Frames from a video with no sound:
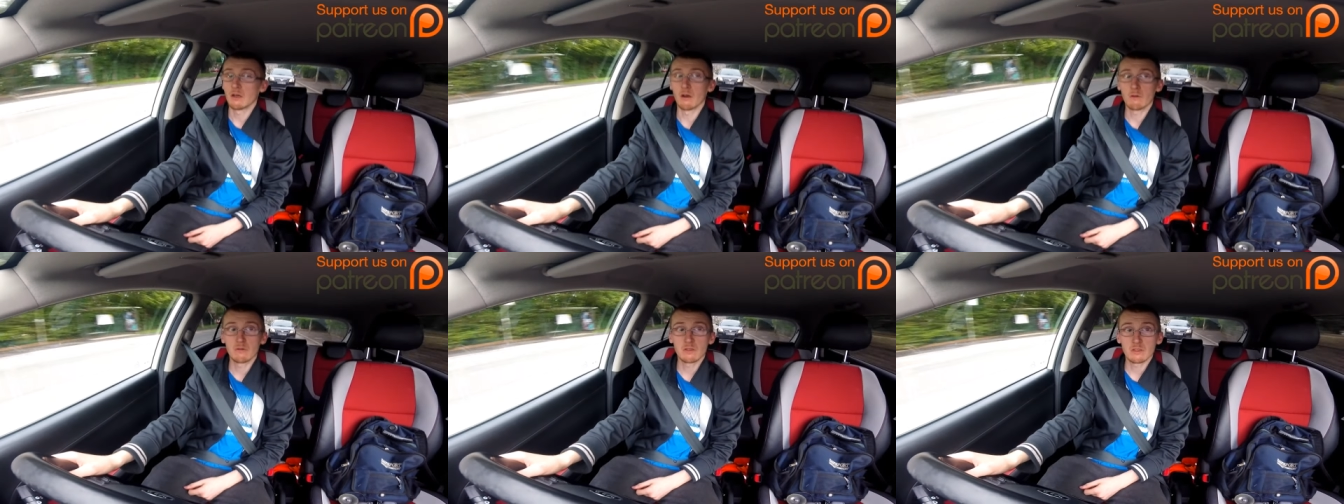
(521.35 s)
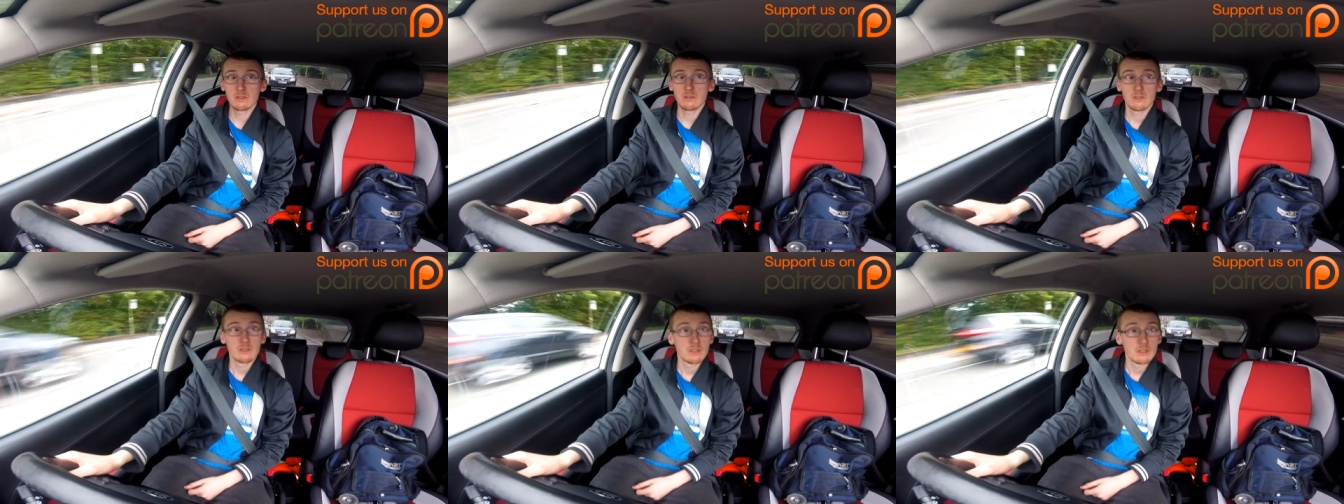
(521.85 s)

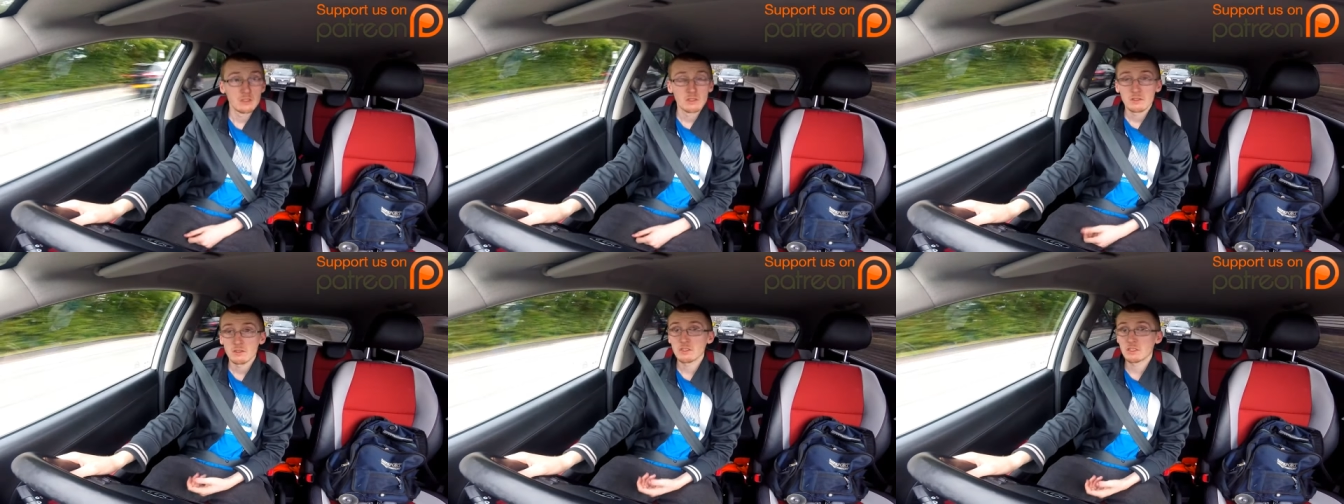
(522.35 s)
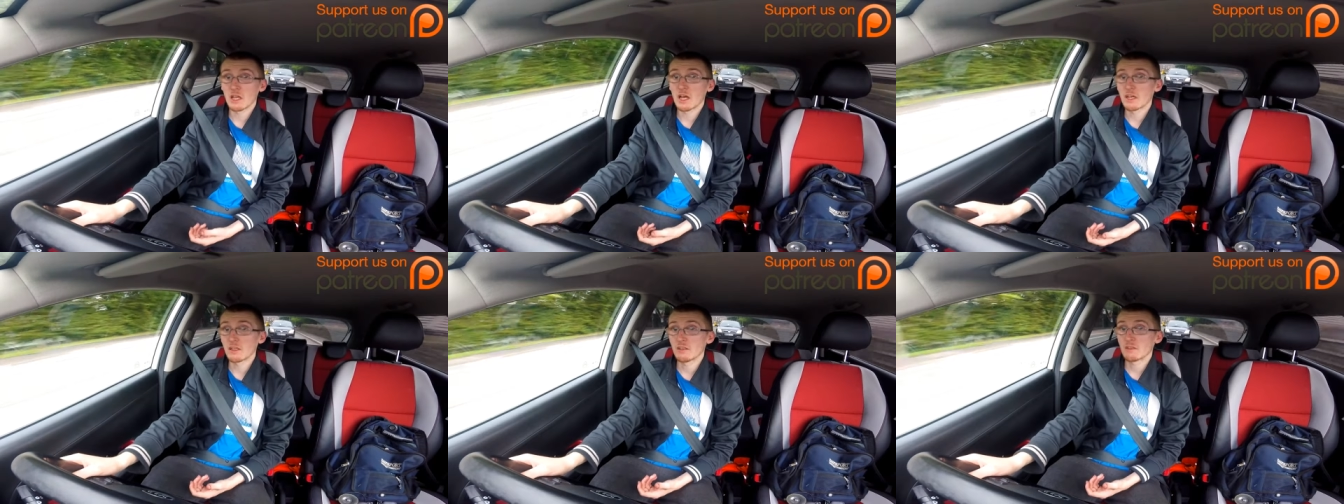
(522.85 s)
know? There's
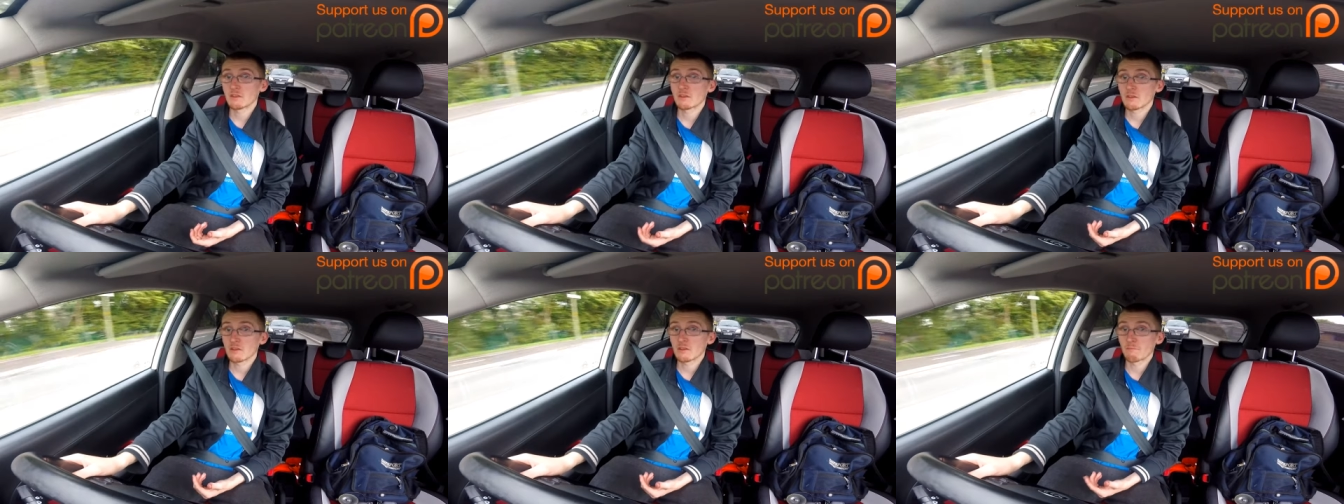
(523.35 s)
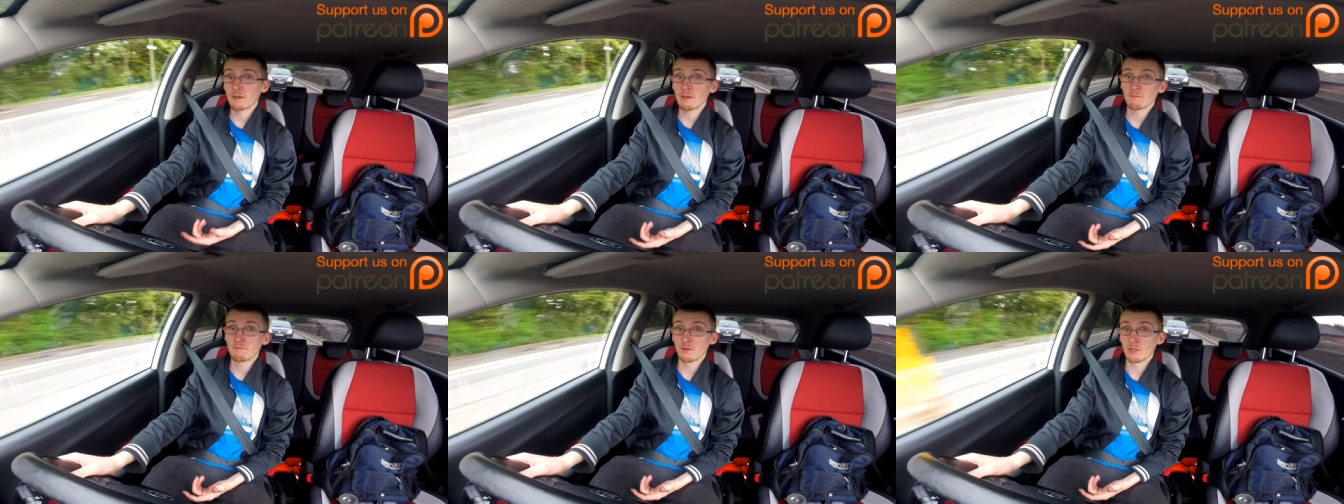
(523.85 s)
like the
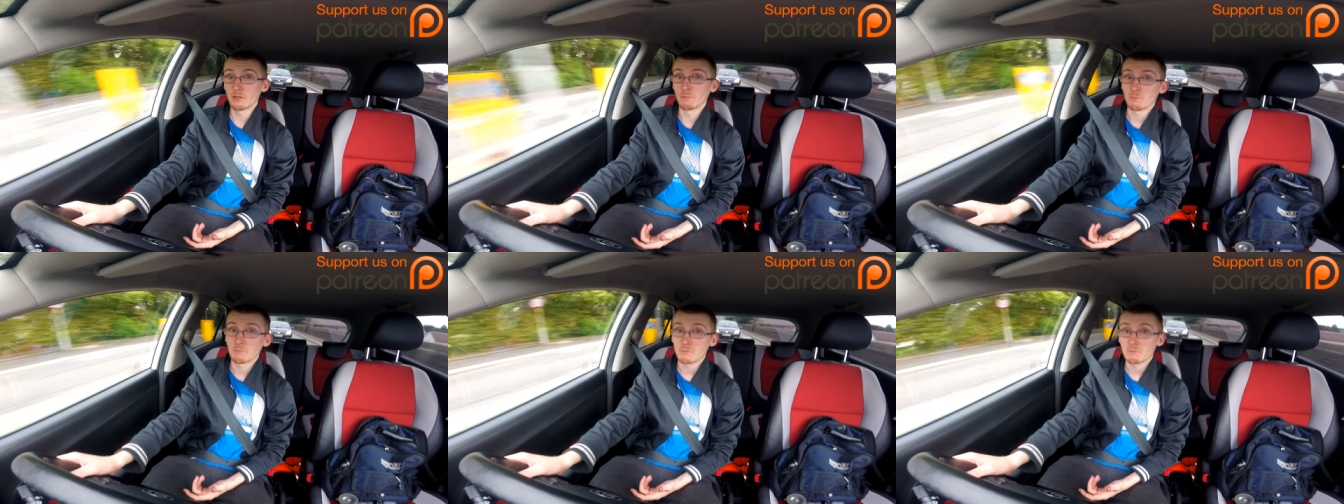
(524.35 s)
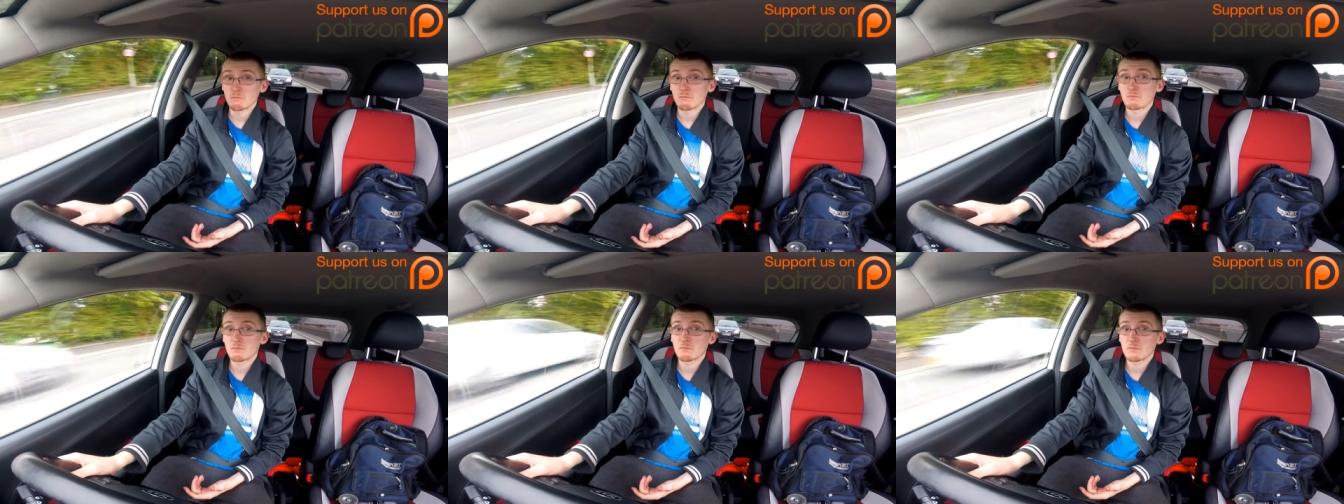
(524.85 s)
van
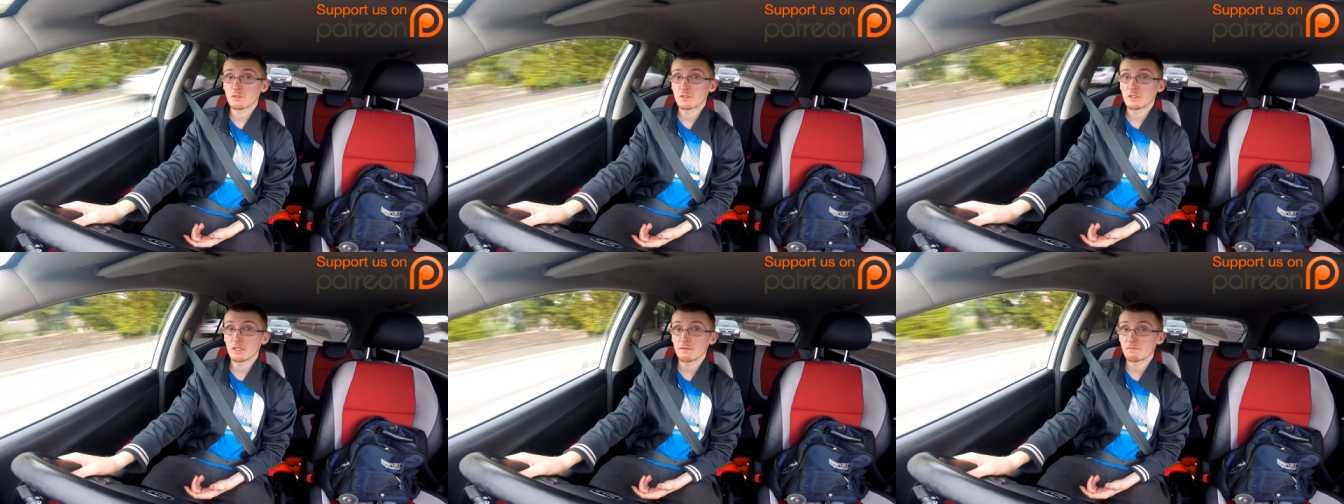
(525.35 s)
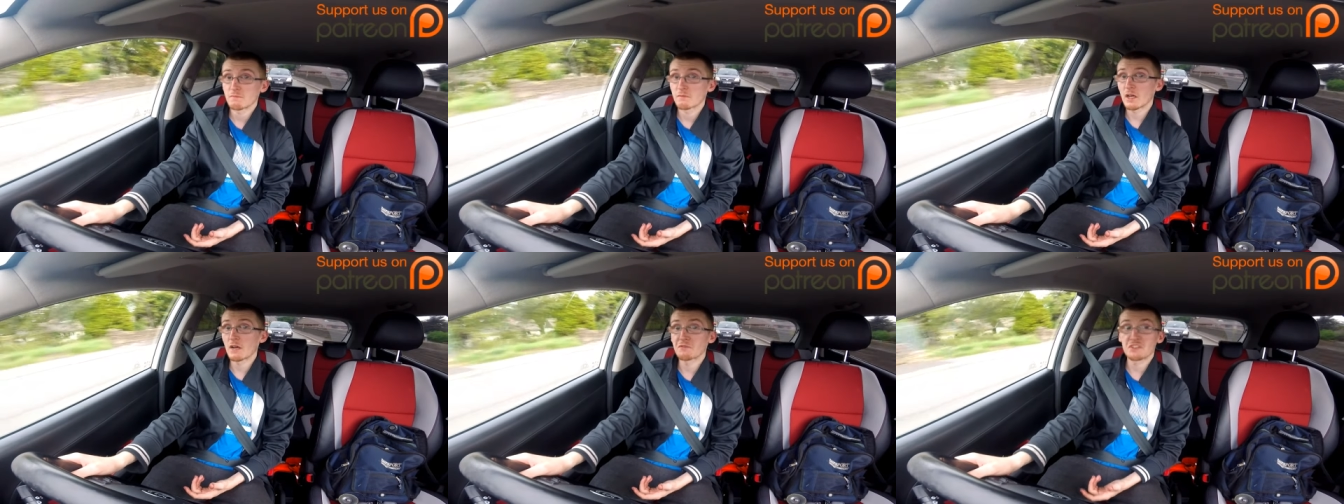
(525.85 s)

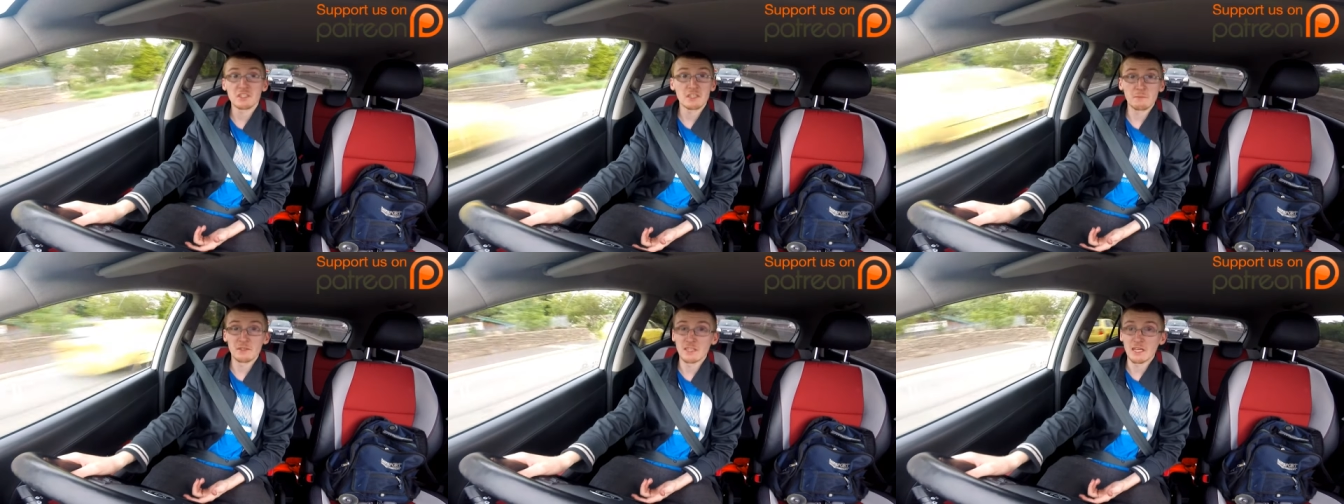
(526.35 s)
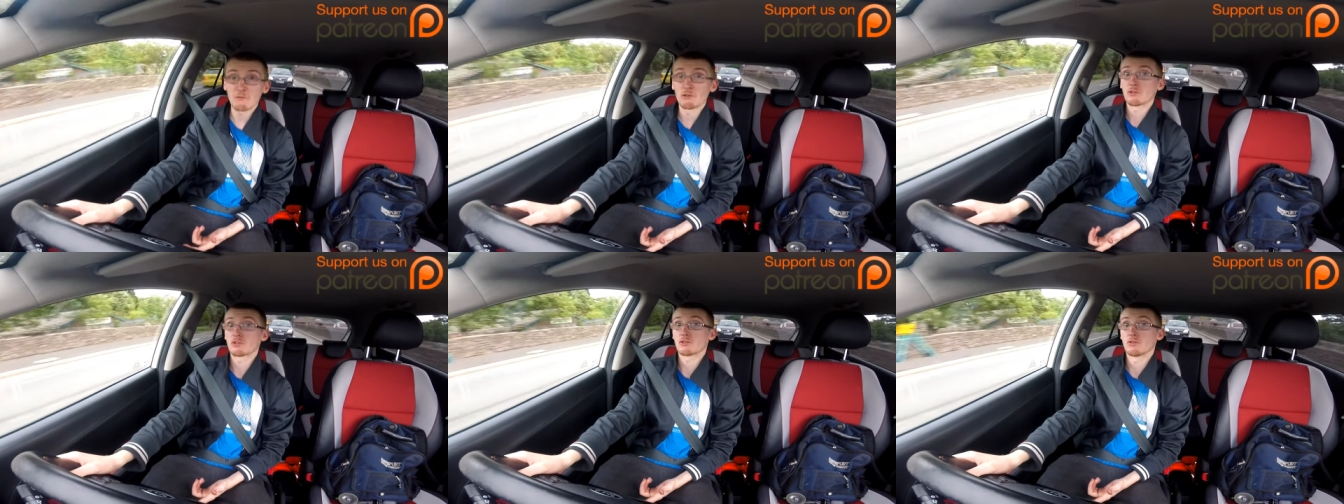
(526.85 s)
firm. I've seen them in there on
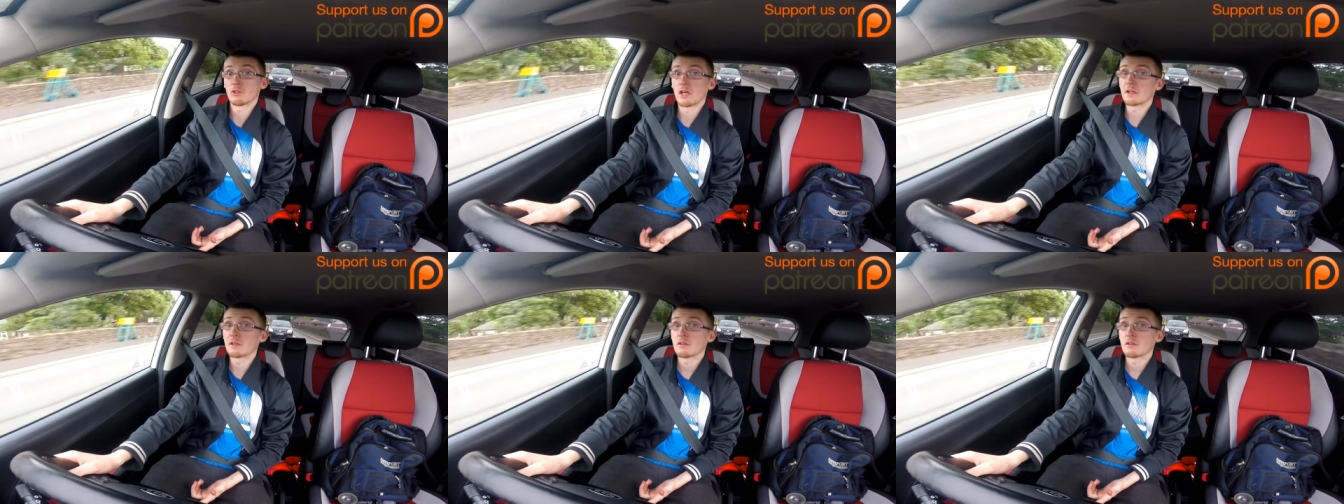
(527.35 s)
a Sunday.